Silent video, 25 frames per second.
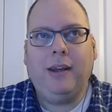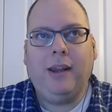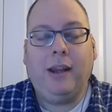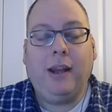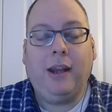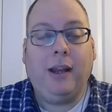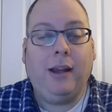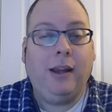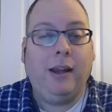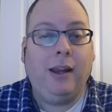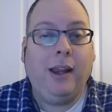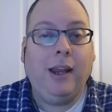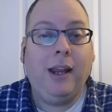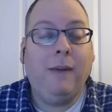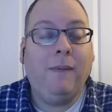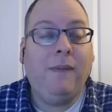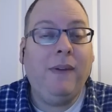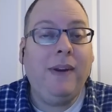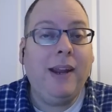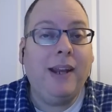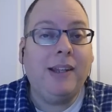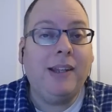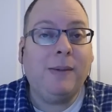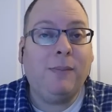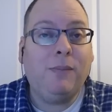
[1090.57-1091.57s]
Like,
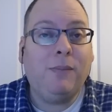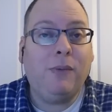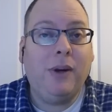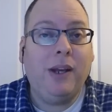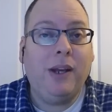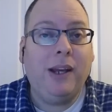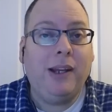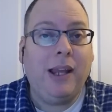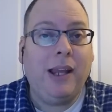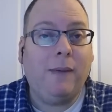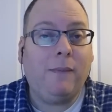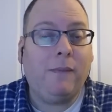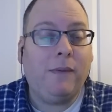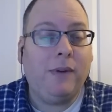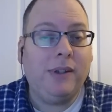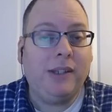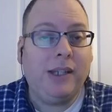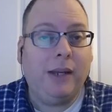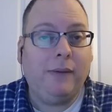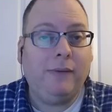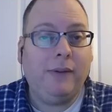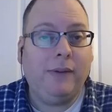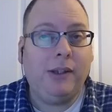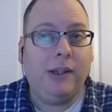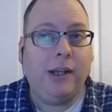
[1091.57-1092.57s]
if he ends up winning that free
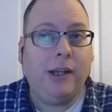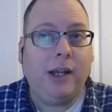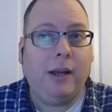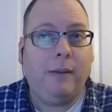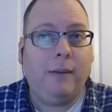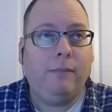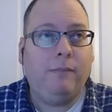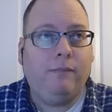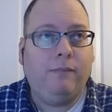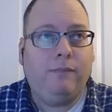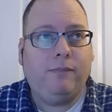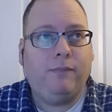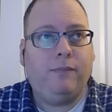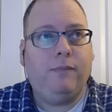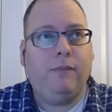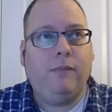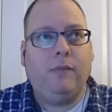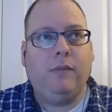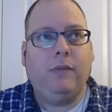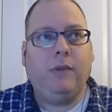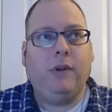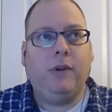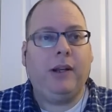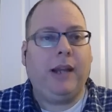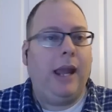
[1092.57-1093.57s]
safety job,
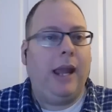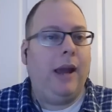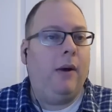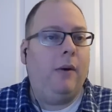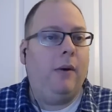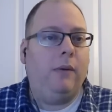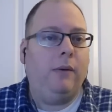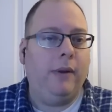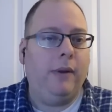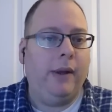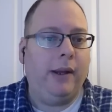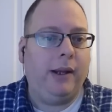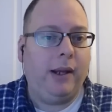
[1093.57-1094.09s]
look out.